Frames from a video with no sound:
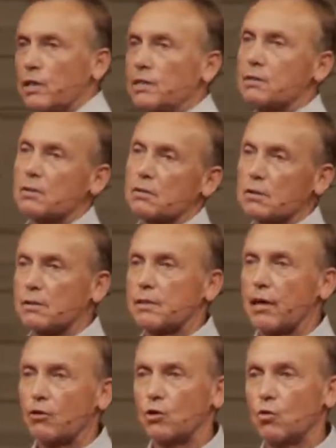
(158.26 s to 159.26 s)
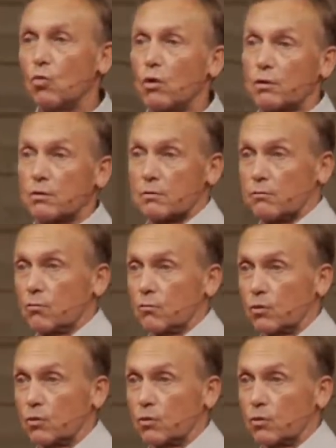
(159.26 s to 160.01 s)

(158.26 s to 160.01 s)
a reason to tell you one